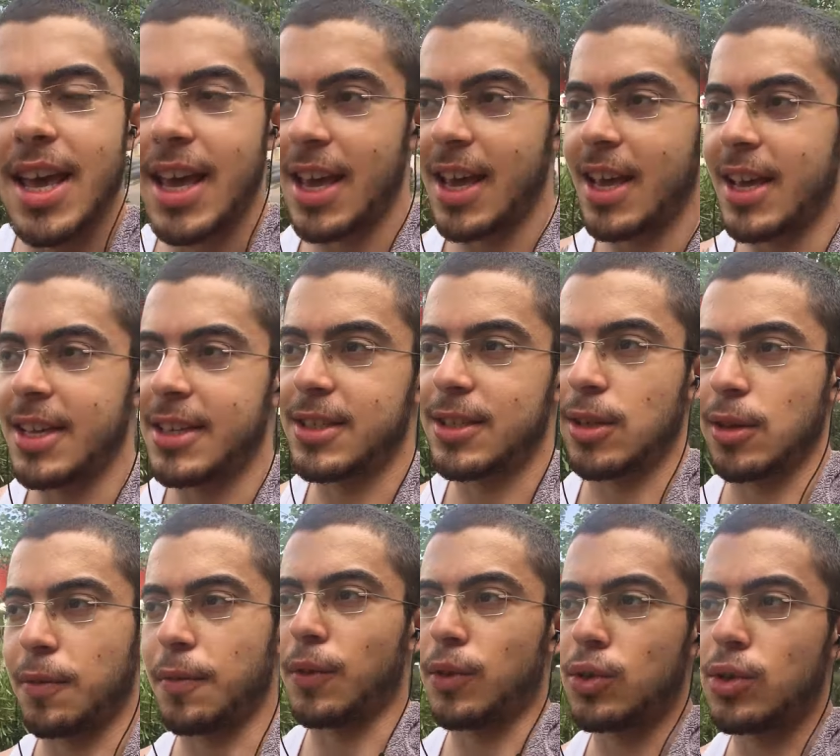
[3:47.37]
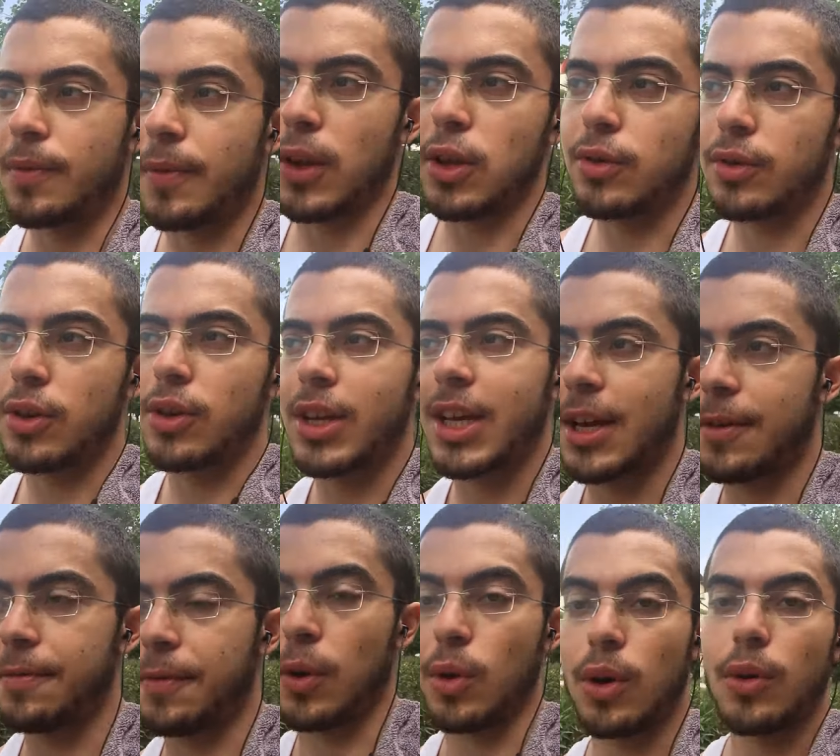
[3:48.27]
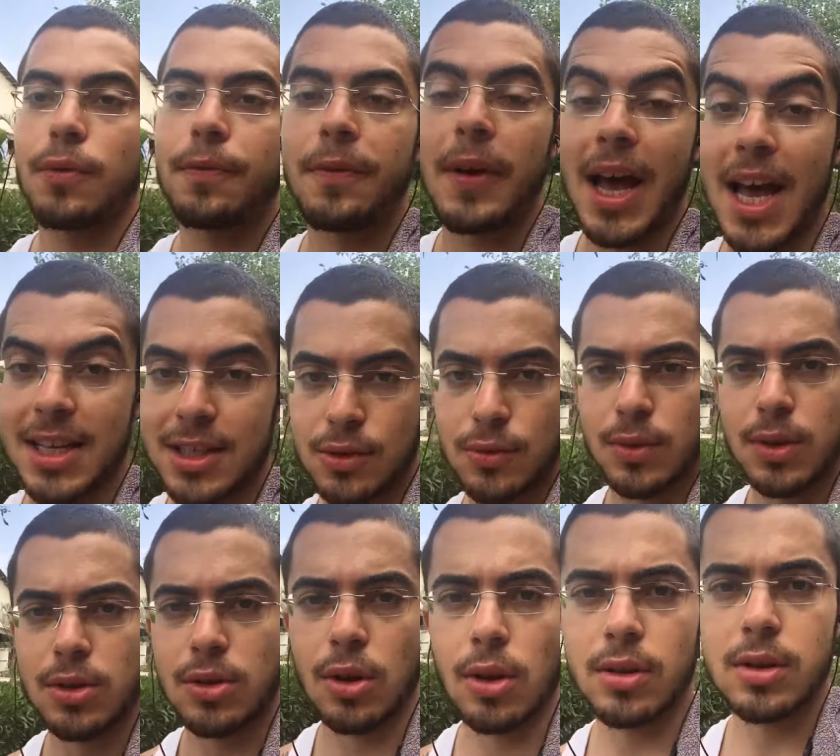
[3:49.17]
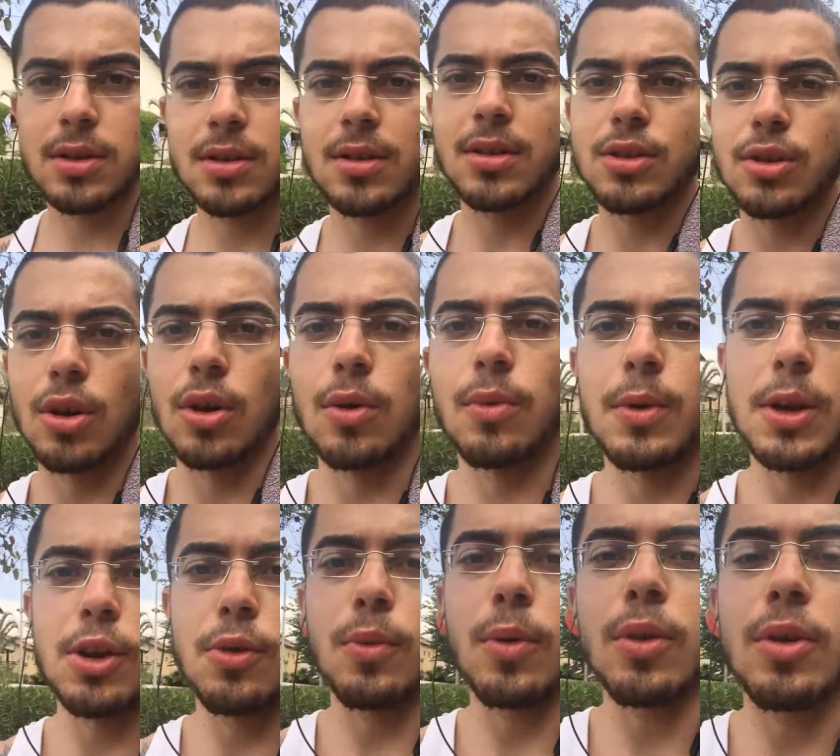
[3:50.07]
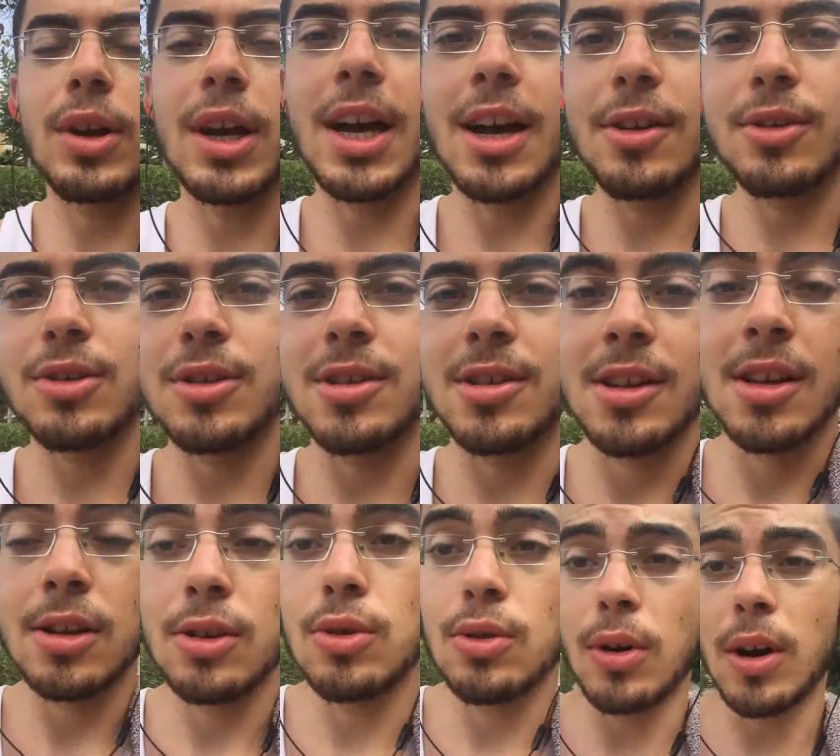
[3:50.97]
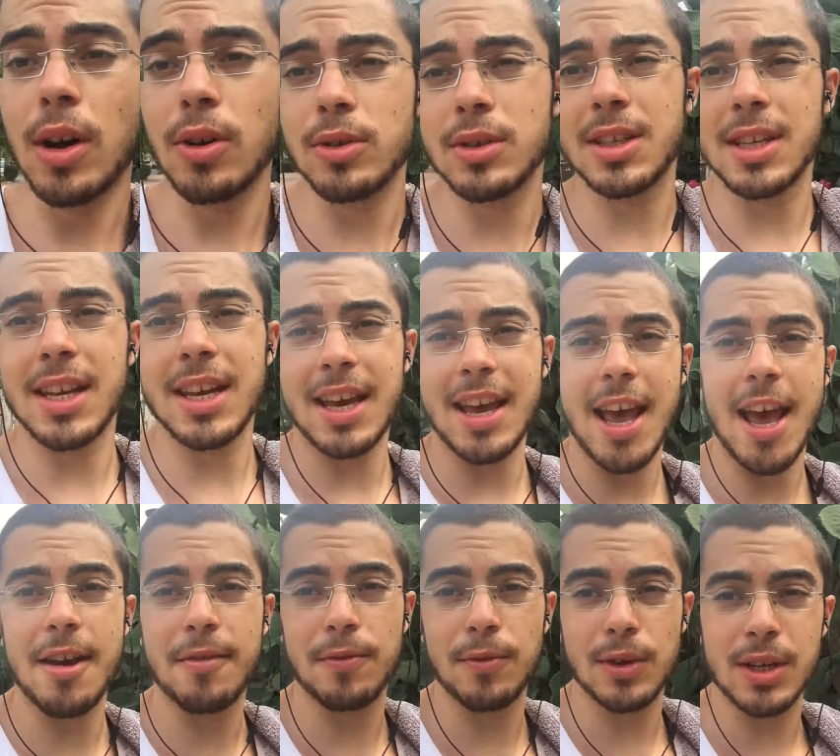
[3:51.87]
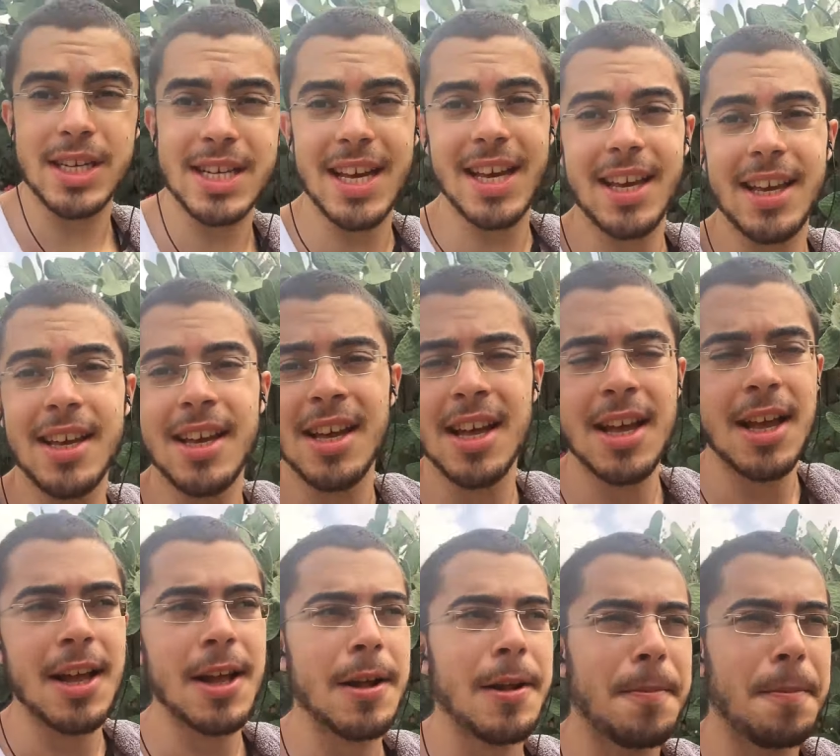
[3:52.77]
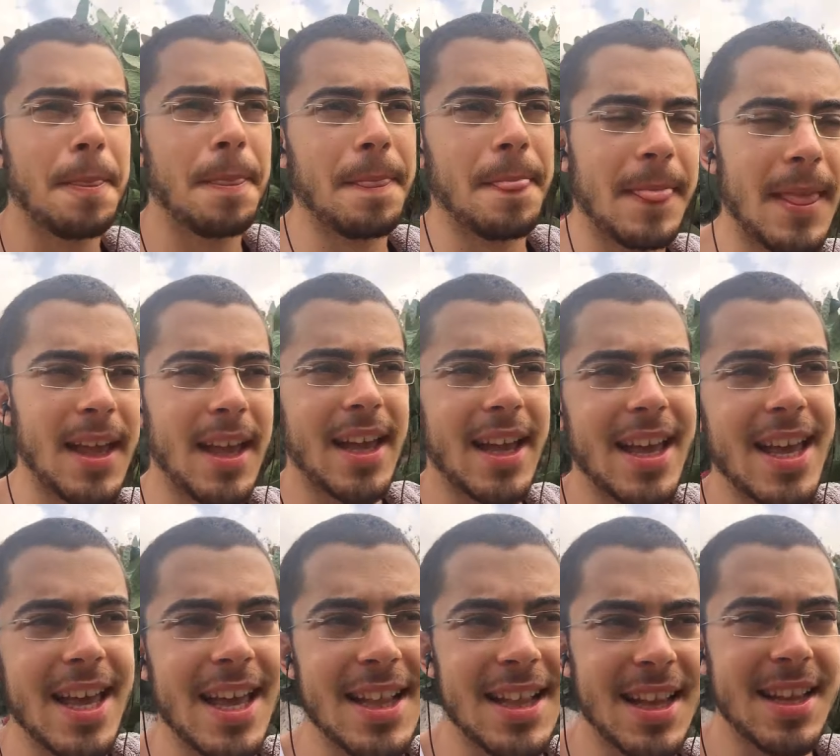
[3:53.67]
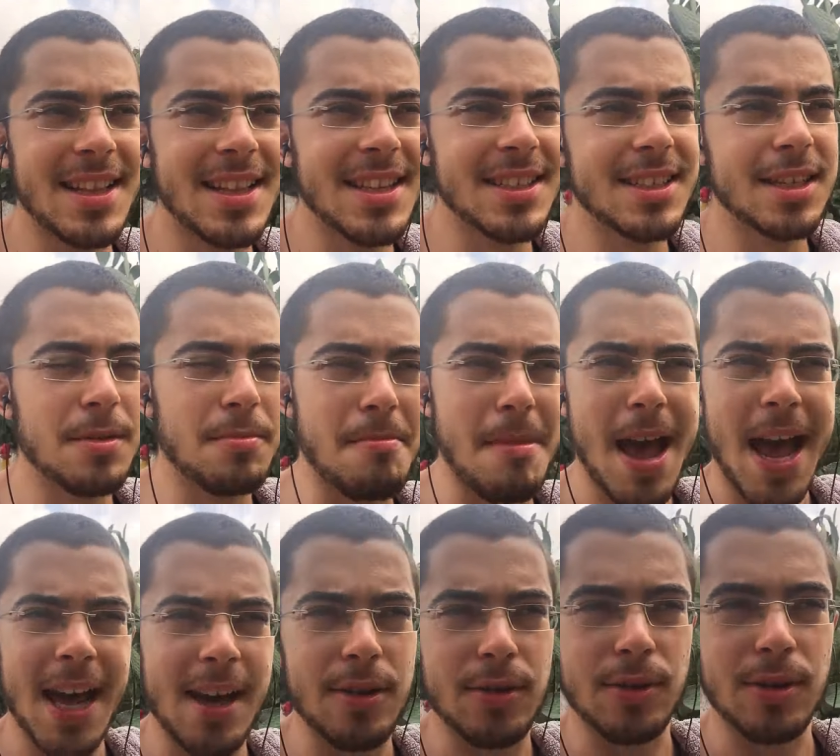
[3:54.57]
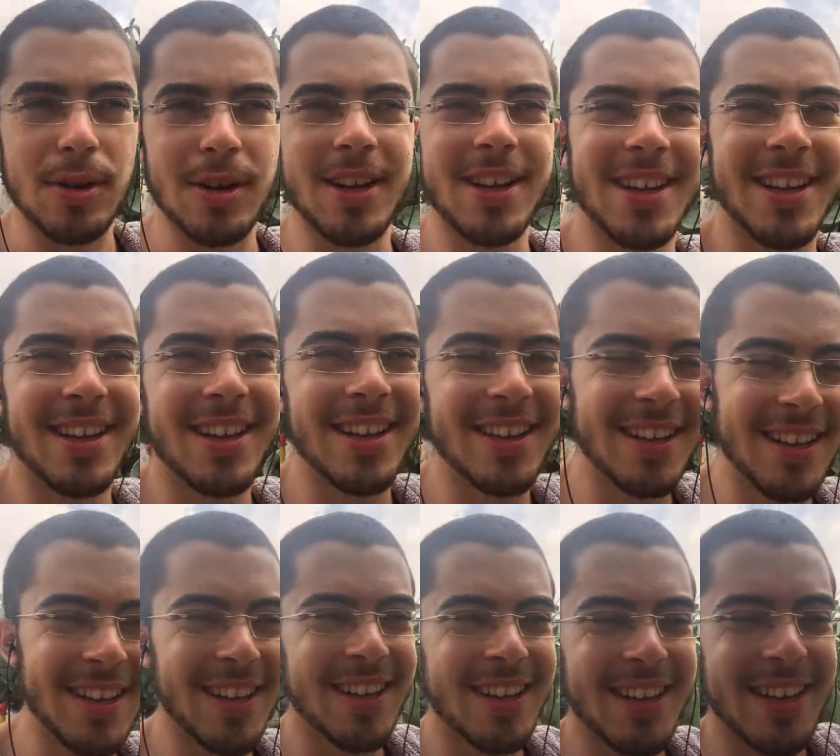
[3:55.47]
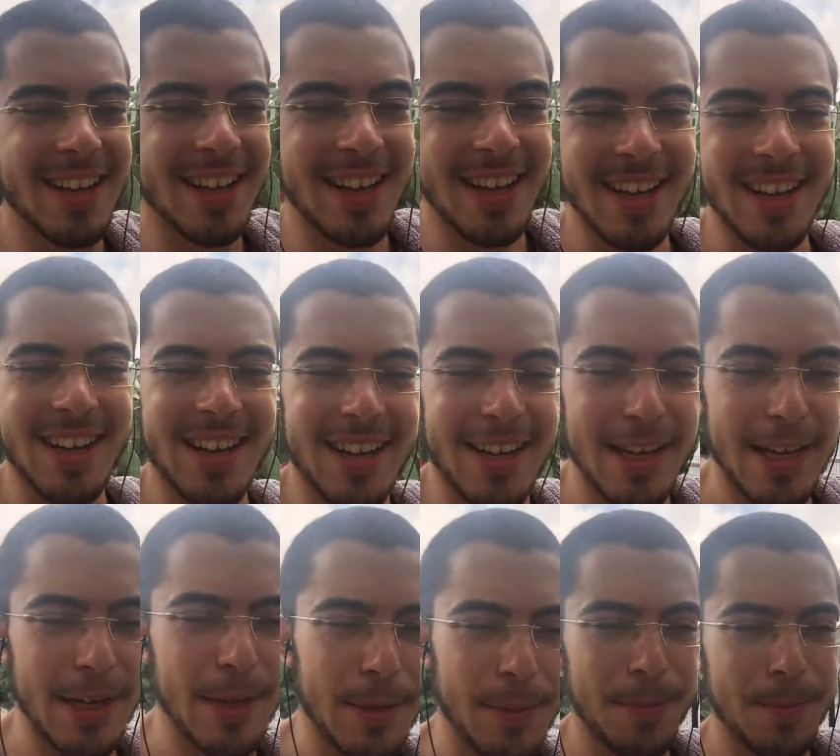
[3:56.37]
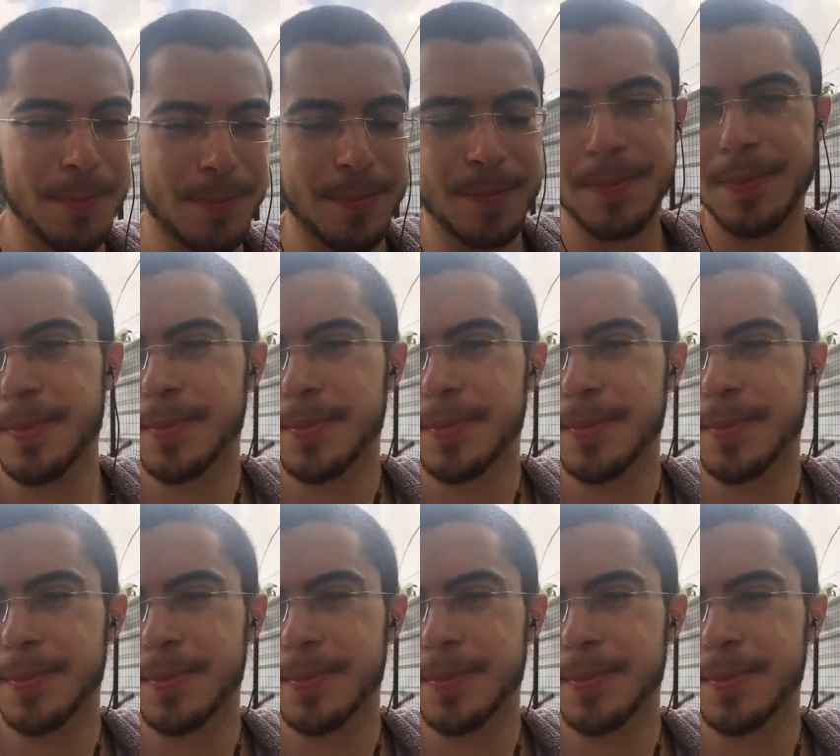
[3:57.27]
is, first of all, you're gonna get very fast results. So when you work out 2 hours a day, every day, it doesn't matter how